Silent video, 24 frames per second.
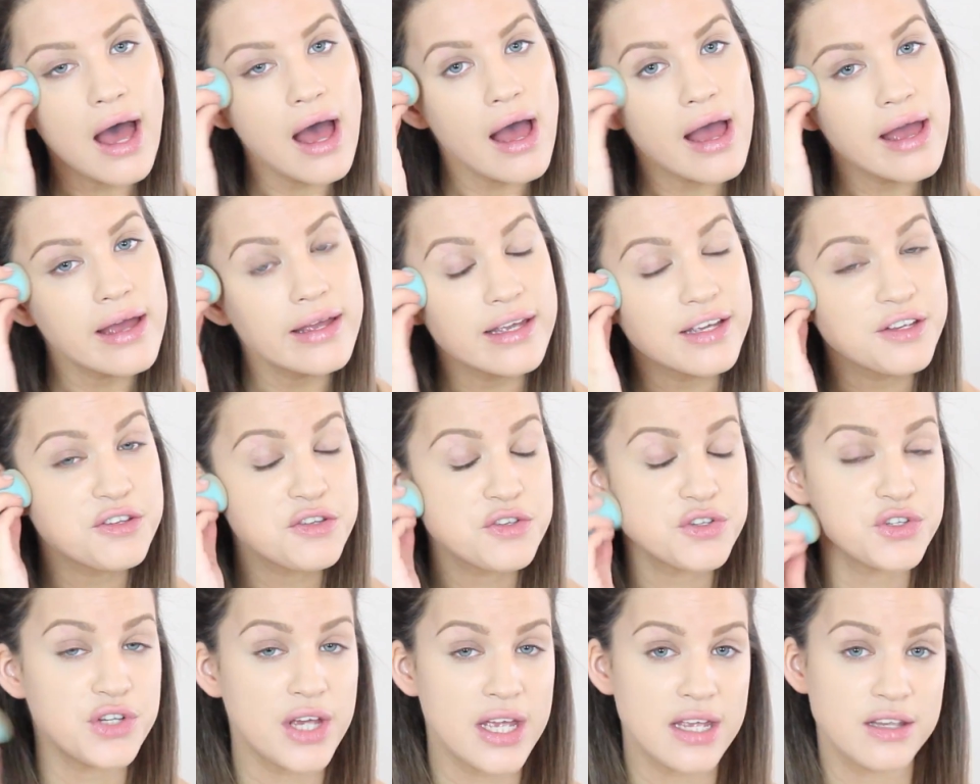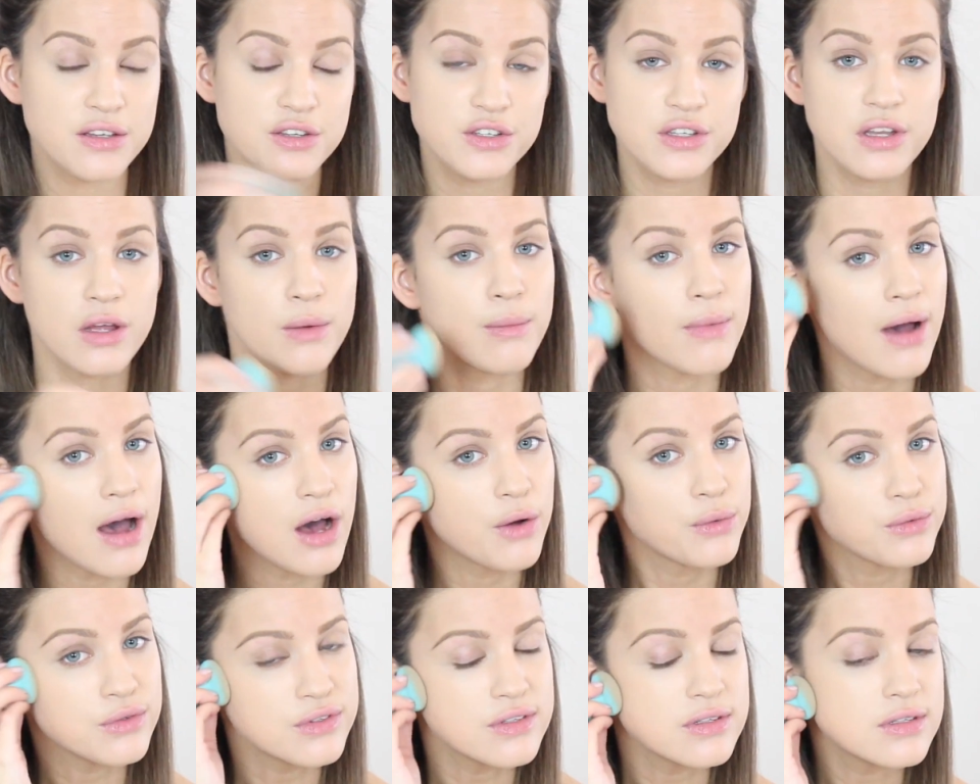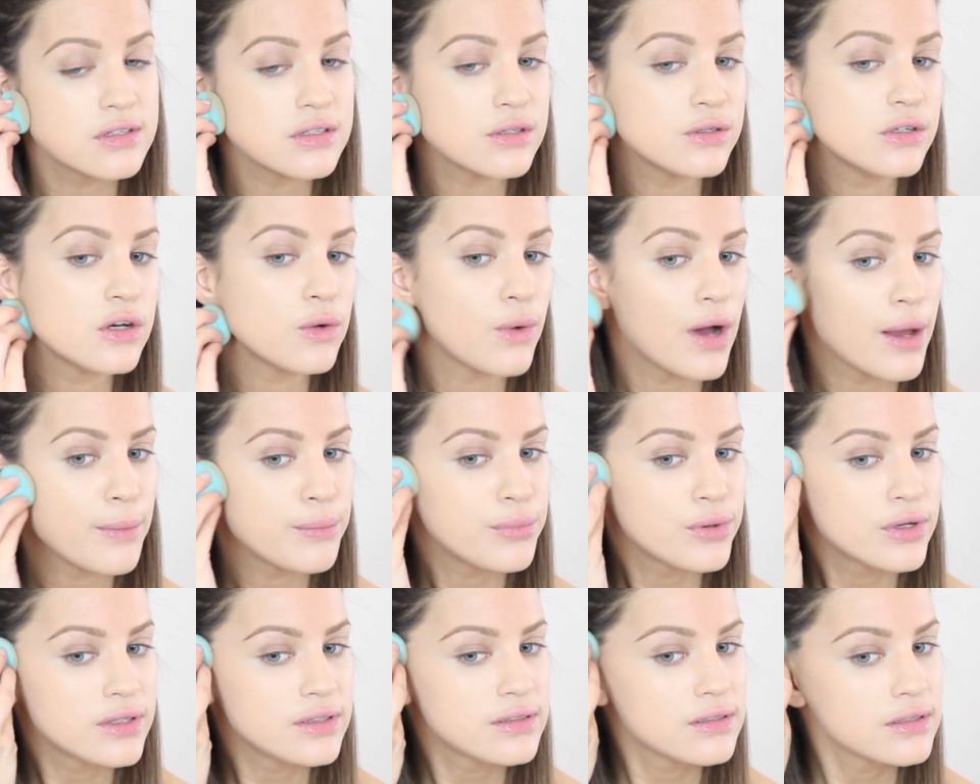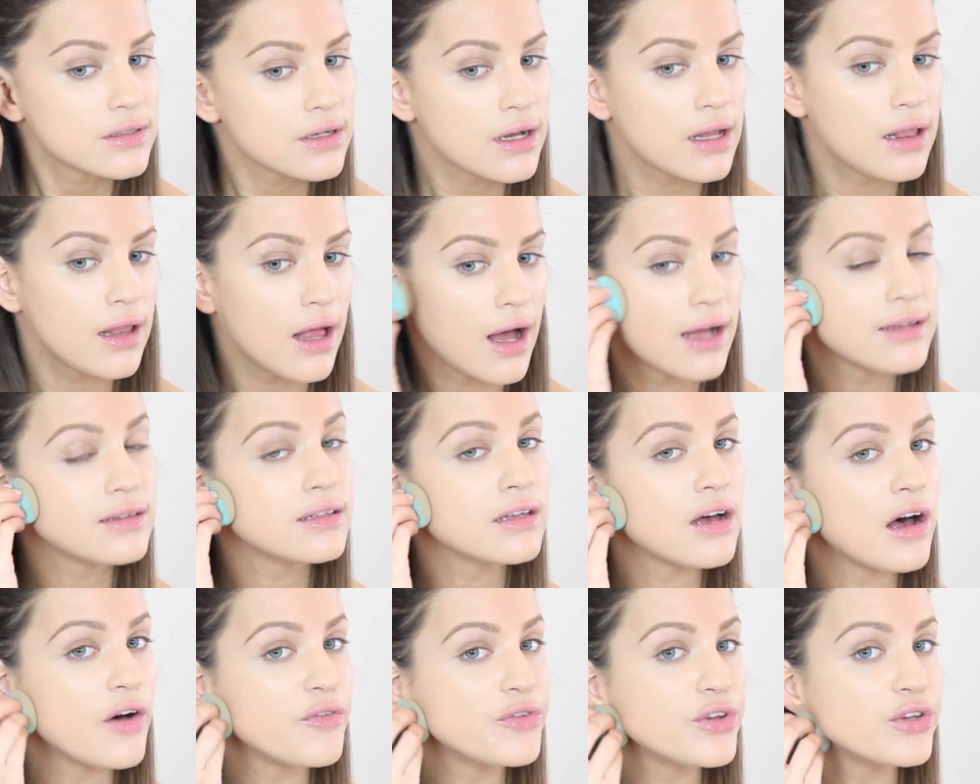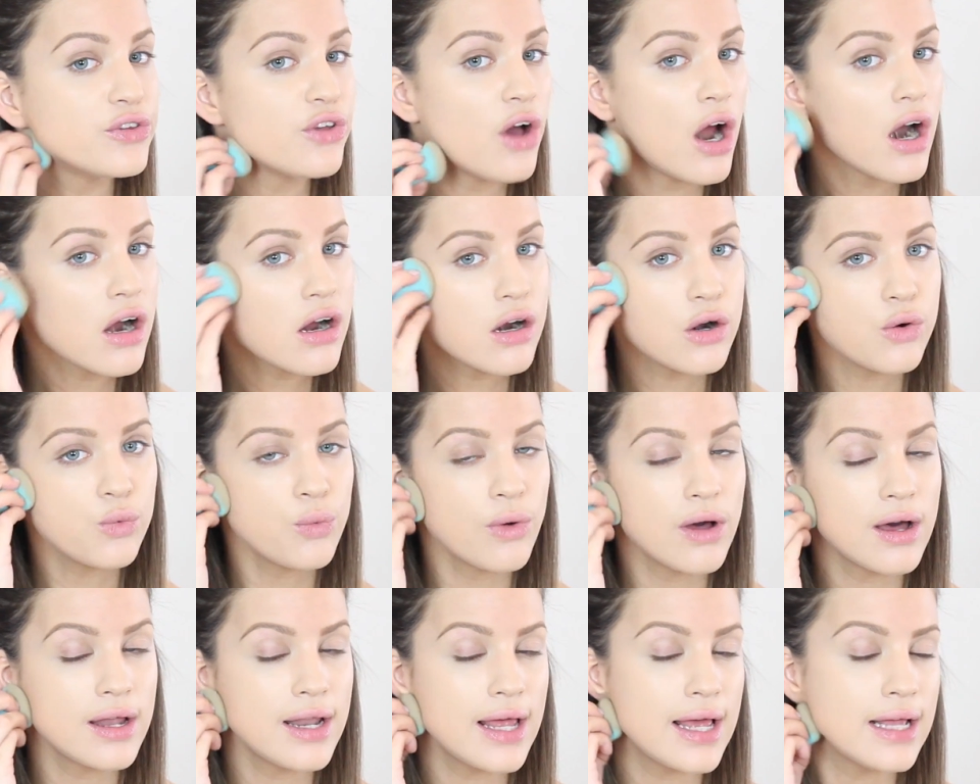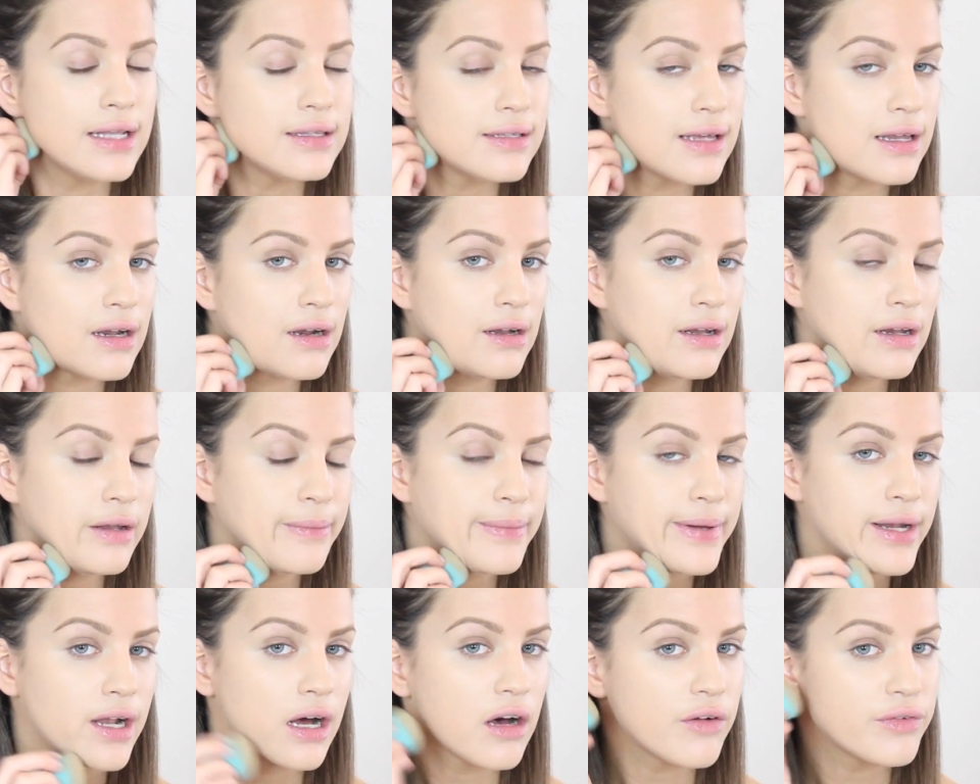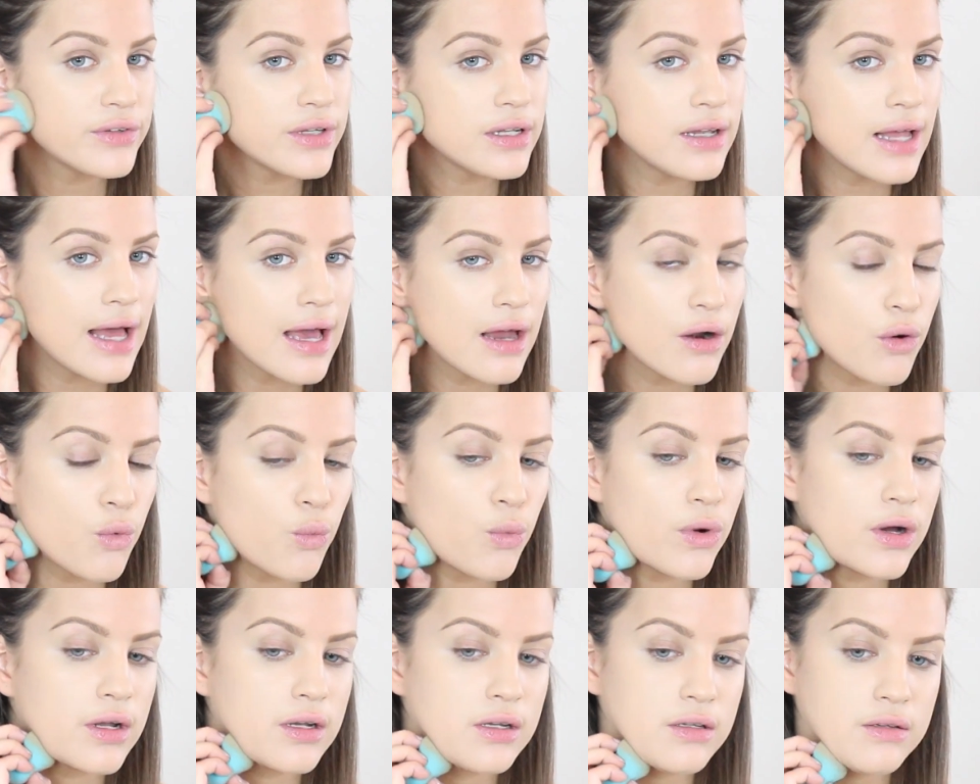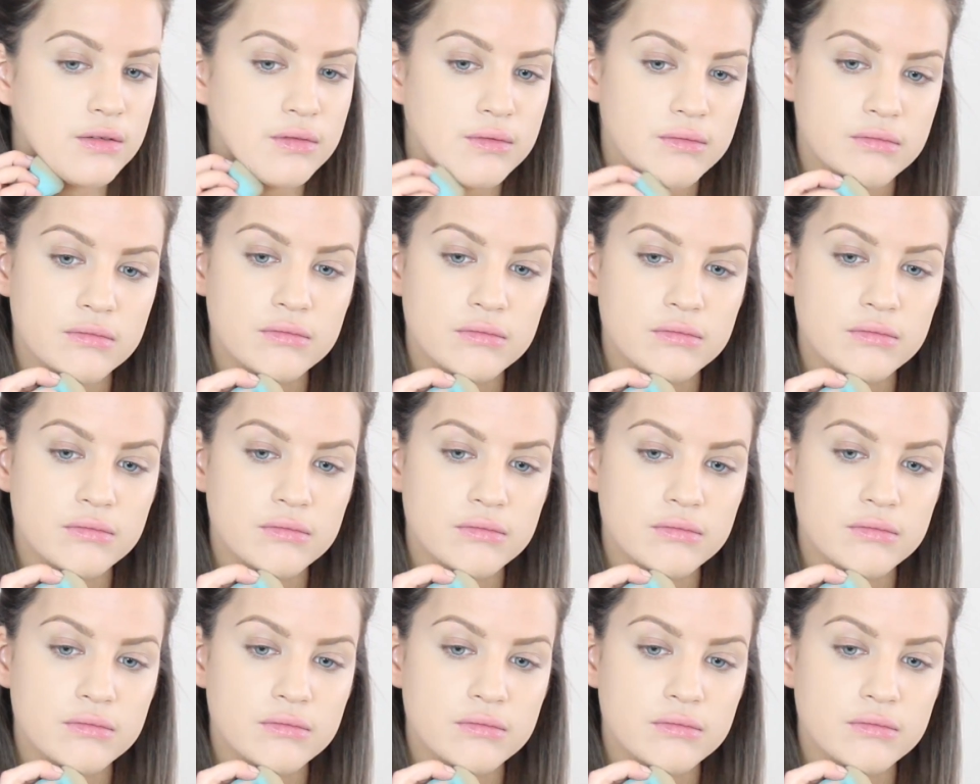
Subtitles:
I exchange the amounts. You know, I put a lot of the darker one and then a little bit of the lighter one.